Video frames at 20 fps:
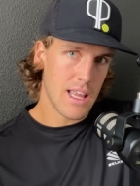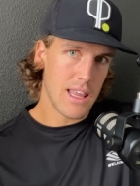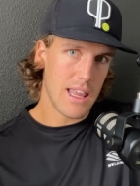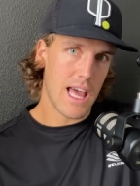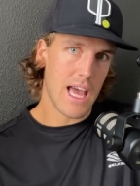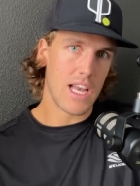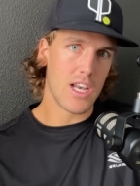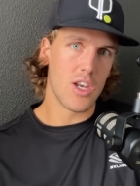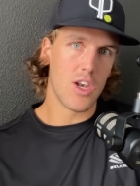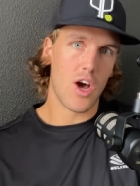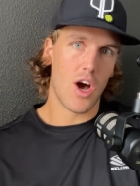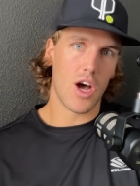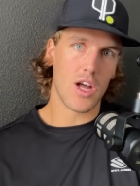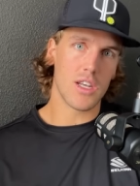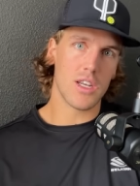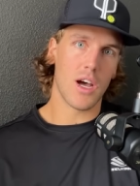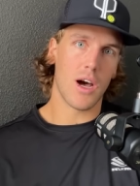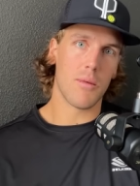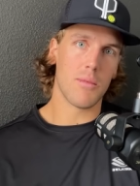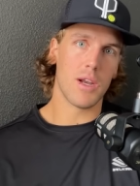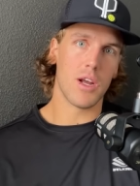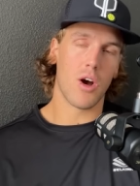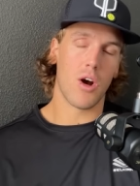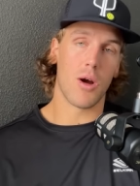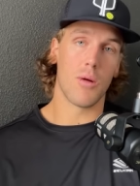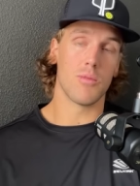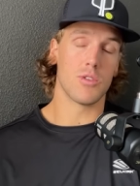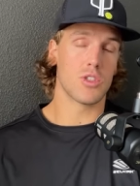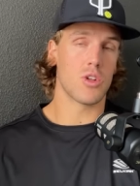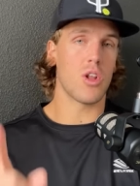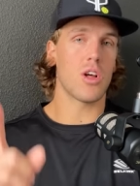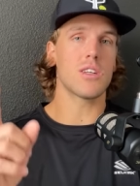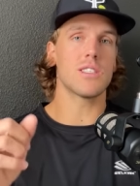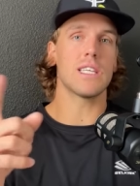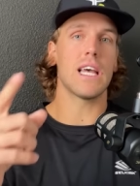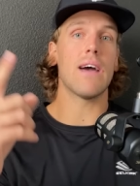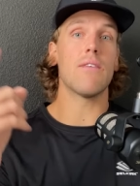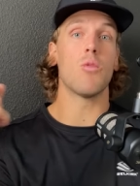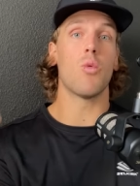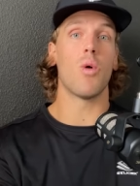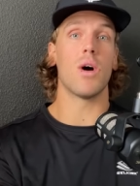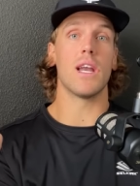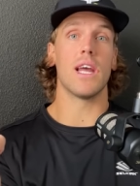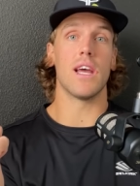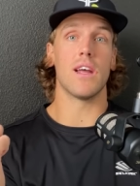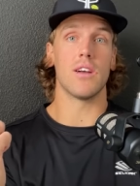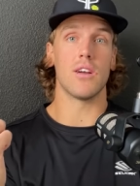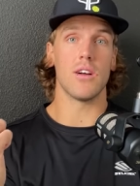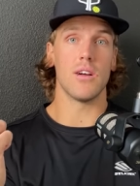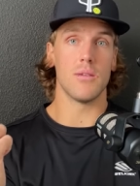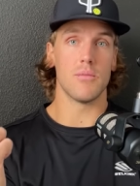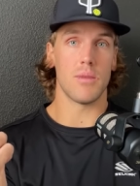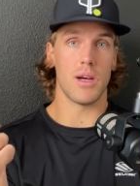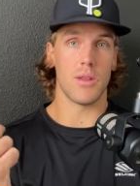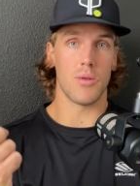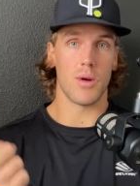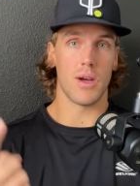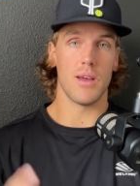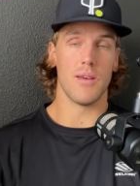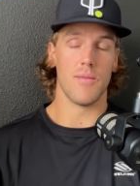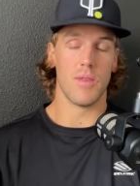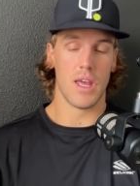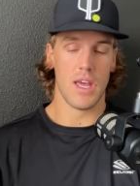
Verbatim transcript: that non-dominant arm, so long as they have a one-hander, by the way,